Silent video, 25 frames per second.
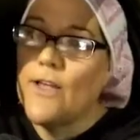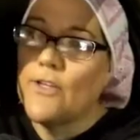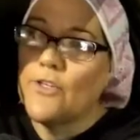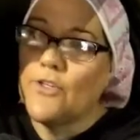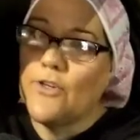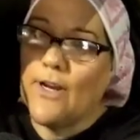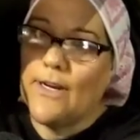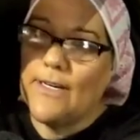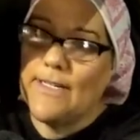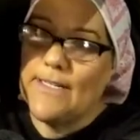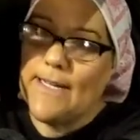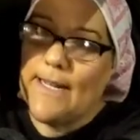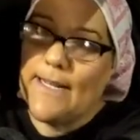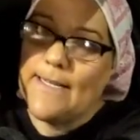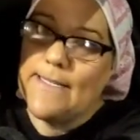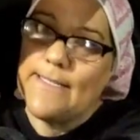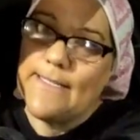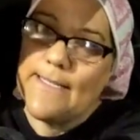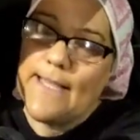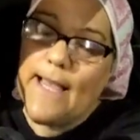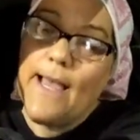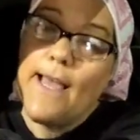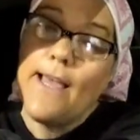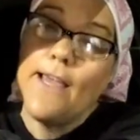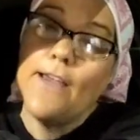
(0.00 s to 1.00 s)
Try to stay
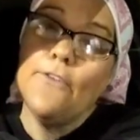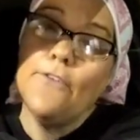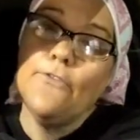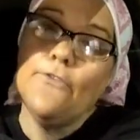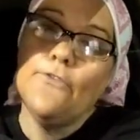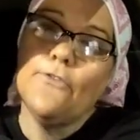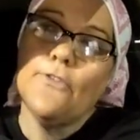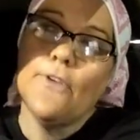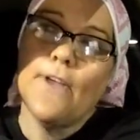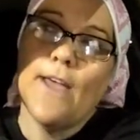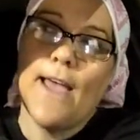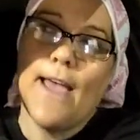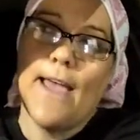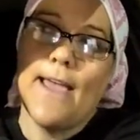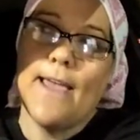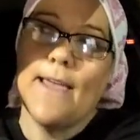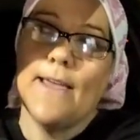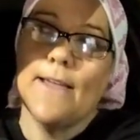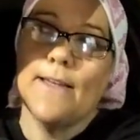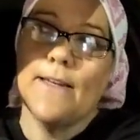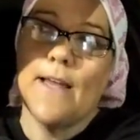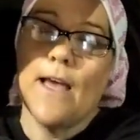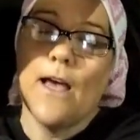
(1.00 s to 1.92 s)
safe, and